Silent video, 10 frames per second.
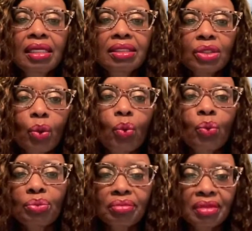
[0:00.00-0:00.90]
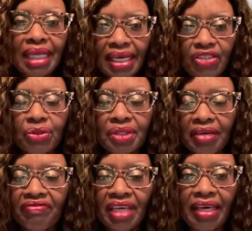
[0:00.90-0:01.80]
So ask
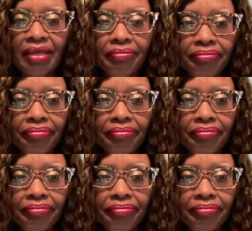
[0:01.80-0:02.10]
yourself that.